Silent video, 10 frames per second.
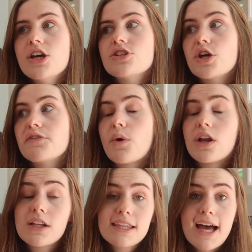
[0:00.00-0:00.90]
So if you
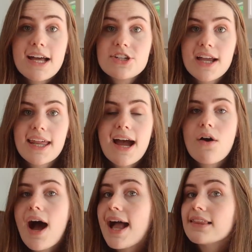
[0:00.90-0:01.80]
wanna look at that, check it
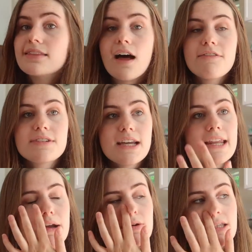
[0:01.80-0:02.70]
out. I loved
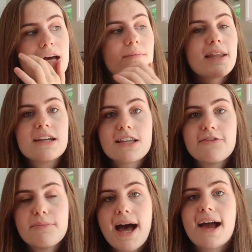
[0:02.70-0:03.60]
it. It was um, like a
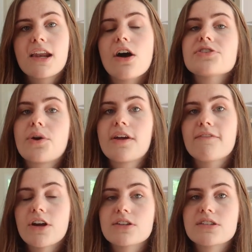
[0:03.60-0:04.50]
duffel bag and it also
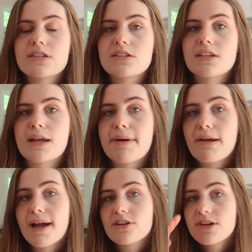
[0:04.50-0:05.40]
converts to like
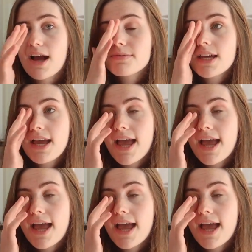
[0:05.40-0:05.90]
backpack straps.